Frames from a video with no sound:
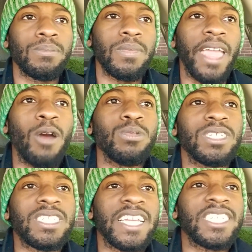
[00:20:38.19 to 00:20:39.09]
That one
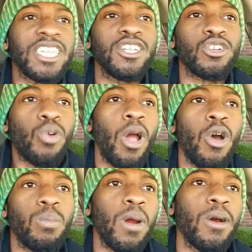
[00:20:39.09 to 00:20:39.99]
sticks in your craw,
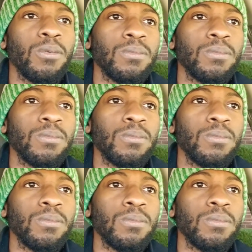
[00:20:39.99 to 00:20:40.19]
bro.